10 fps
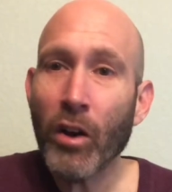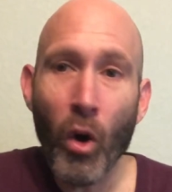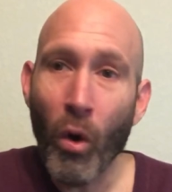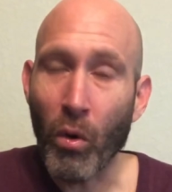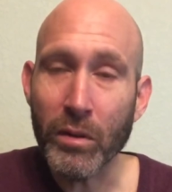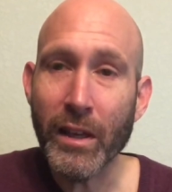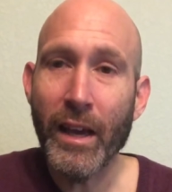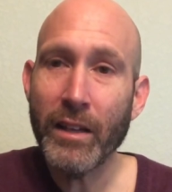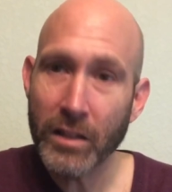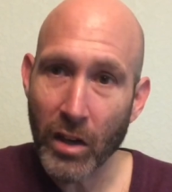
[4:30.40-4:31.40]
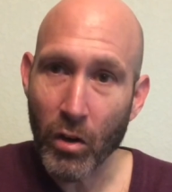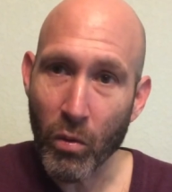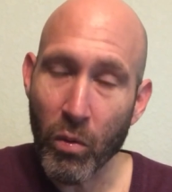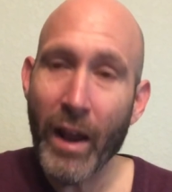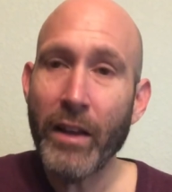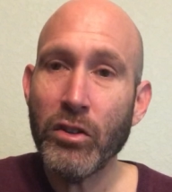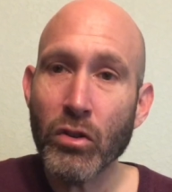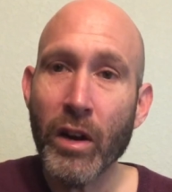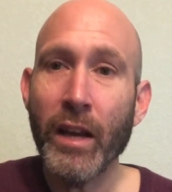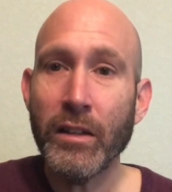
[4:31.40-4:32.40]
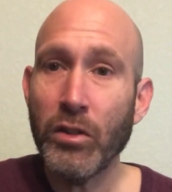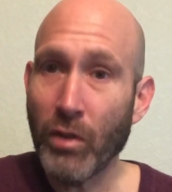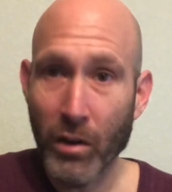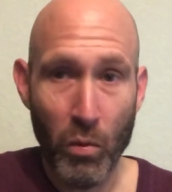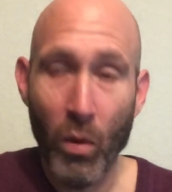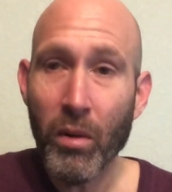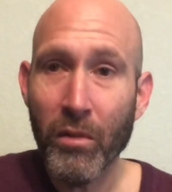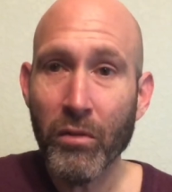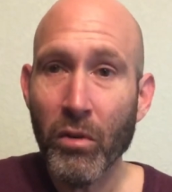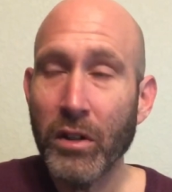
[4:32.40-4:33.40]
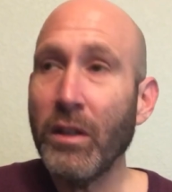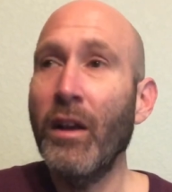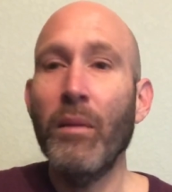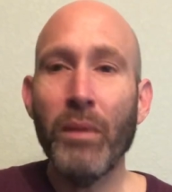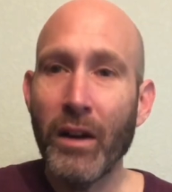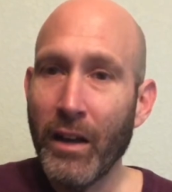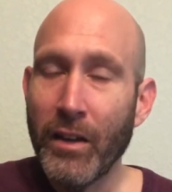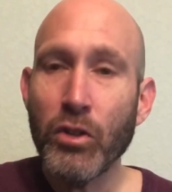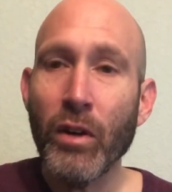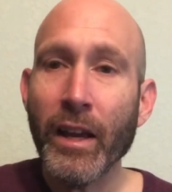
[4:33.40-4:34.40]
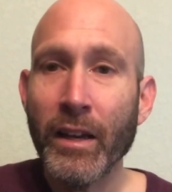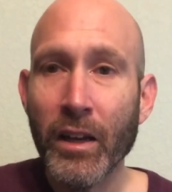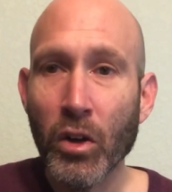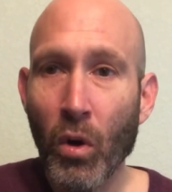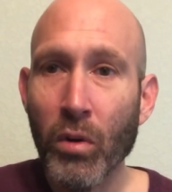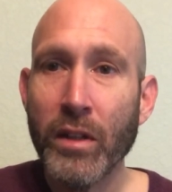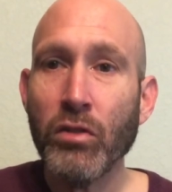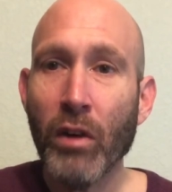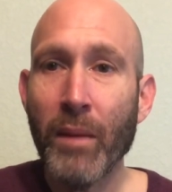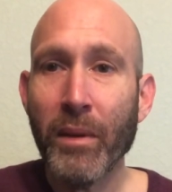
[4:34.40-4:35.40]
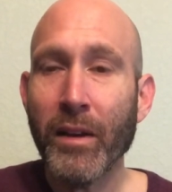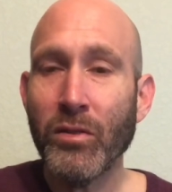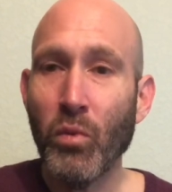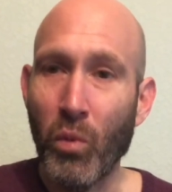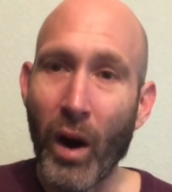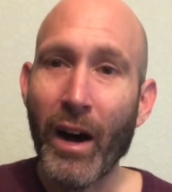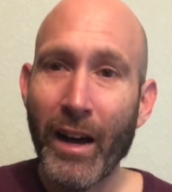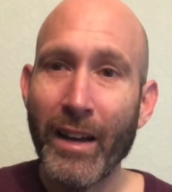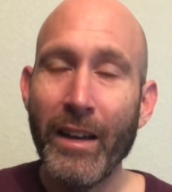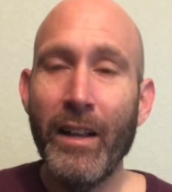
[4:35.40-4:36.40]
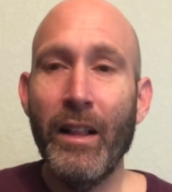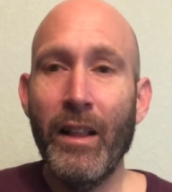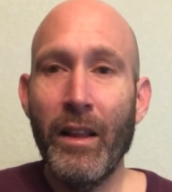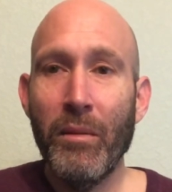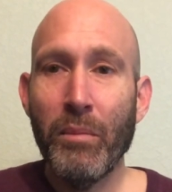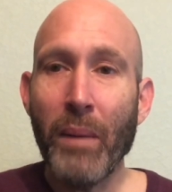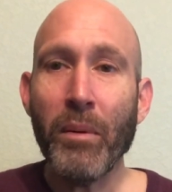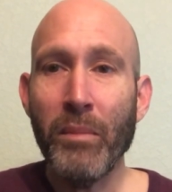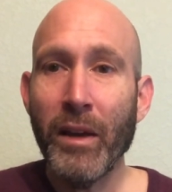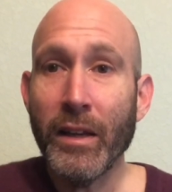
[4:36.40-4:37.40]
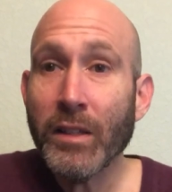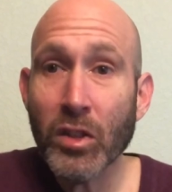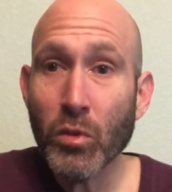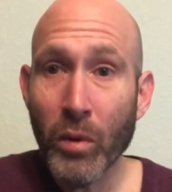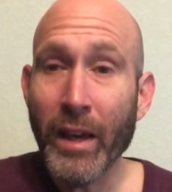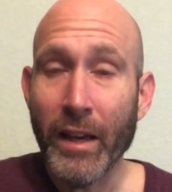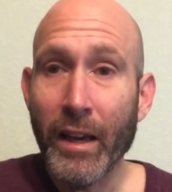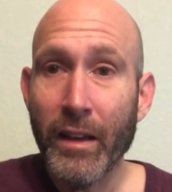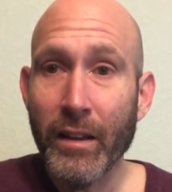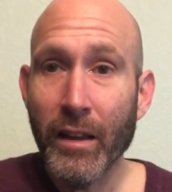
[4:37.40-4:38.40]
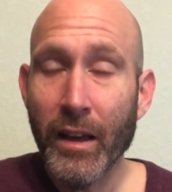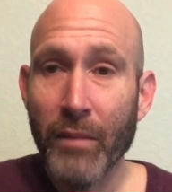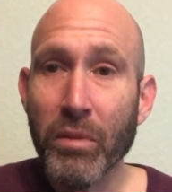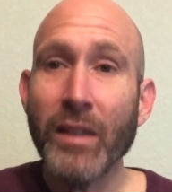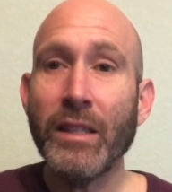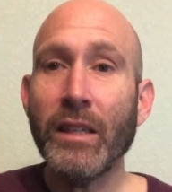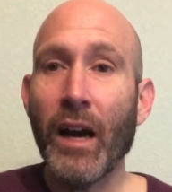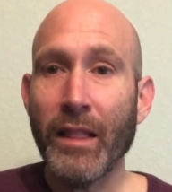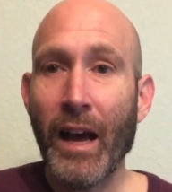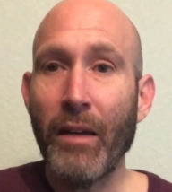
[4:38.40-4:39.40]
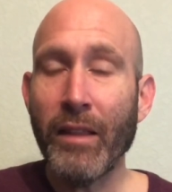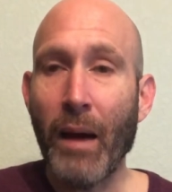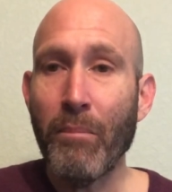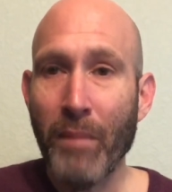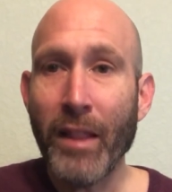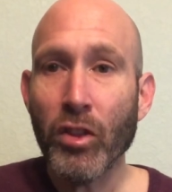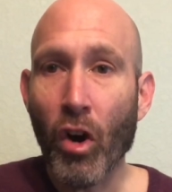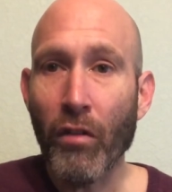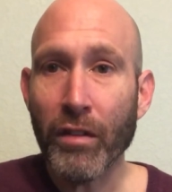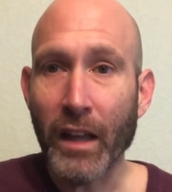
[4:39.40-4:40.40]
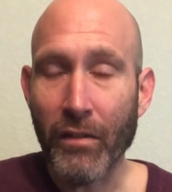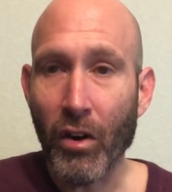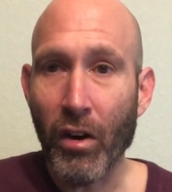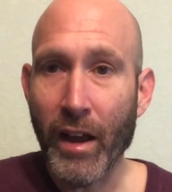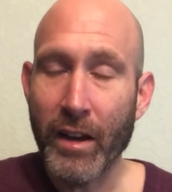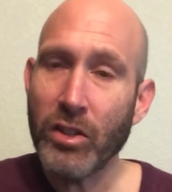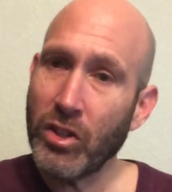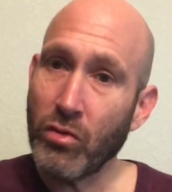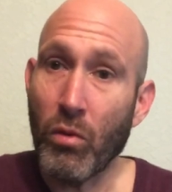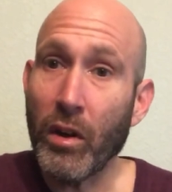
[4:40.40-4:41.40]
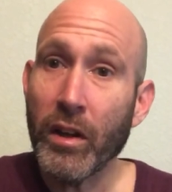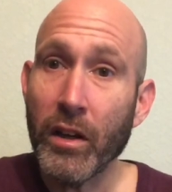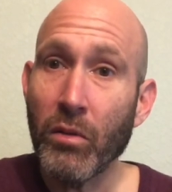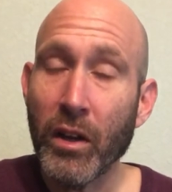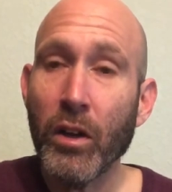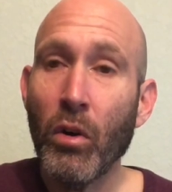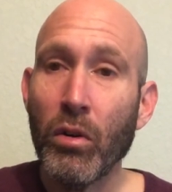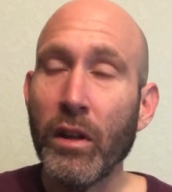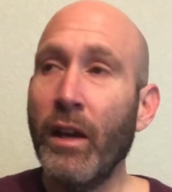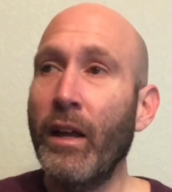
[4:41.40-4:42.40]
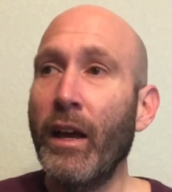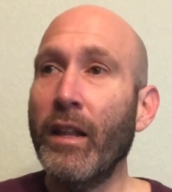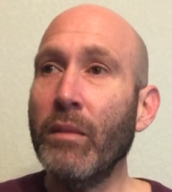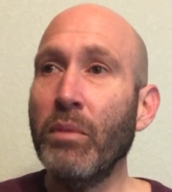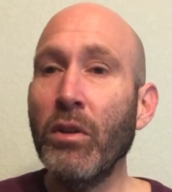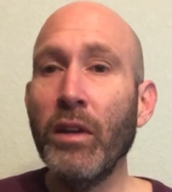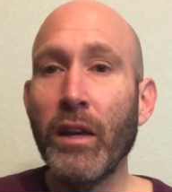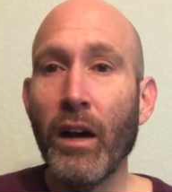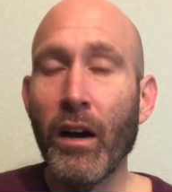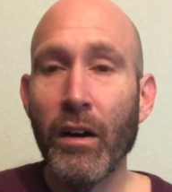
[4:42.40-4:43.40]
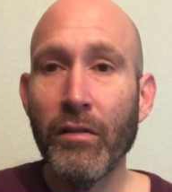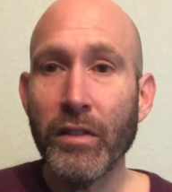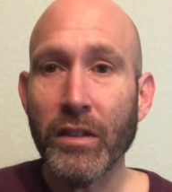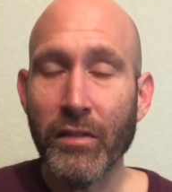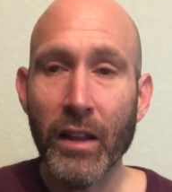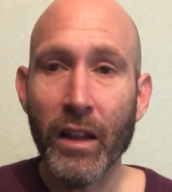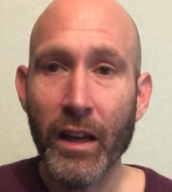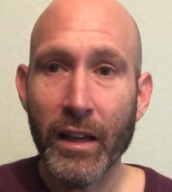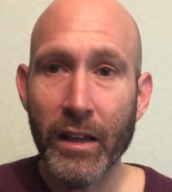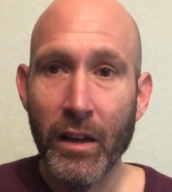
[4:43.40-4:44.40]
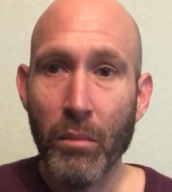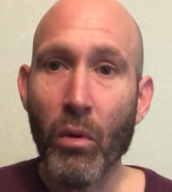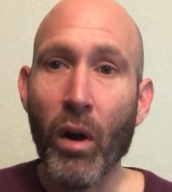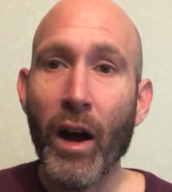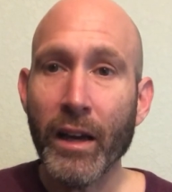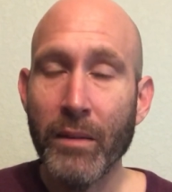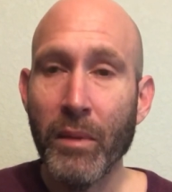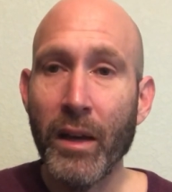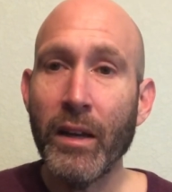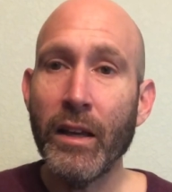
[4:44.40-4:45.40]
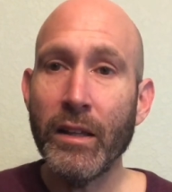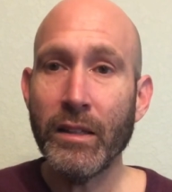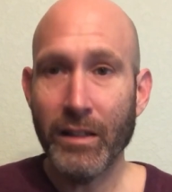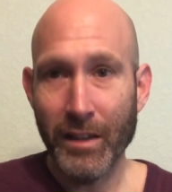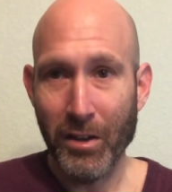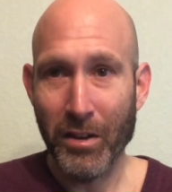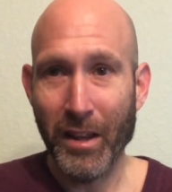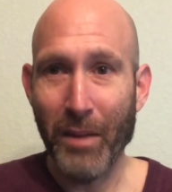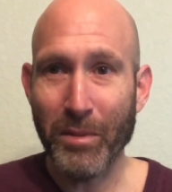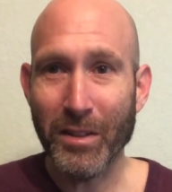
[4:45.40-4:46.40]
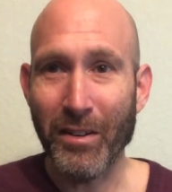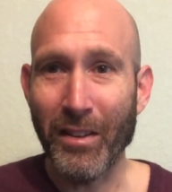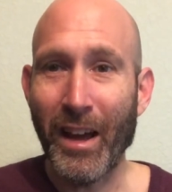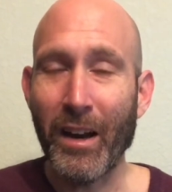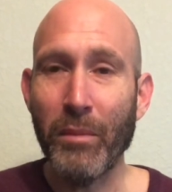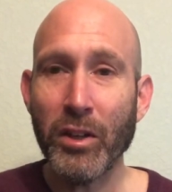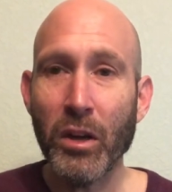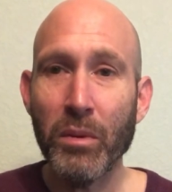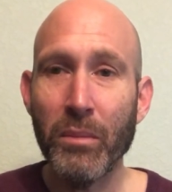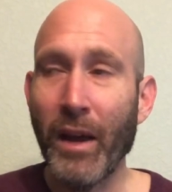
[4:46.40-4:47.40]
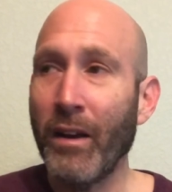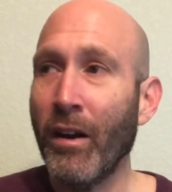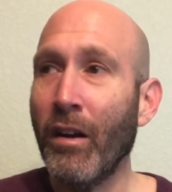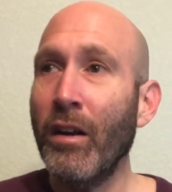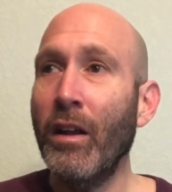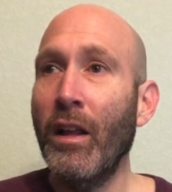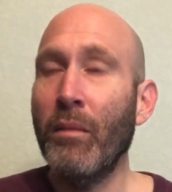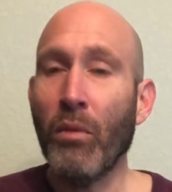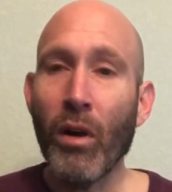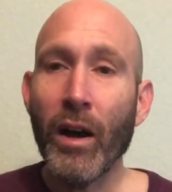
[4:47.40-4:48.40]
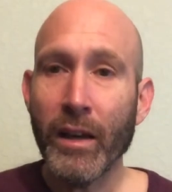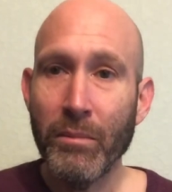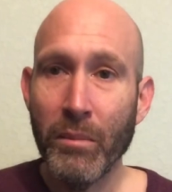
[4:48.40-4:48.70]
cold. It is a great drink to drink warm, of course, but drinking it cold is great because why? Peppermint is sweet. Plus it's got that menthol flavor, and it's just really good, really cold. And the beauty of something like Moroccan mint is, go to the episode on that, I'll make sure I put a banner here. Moroccan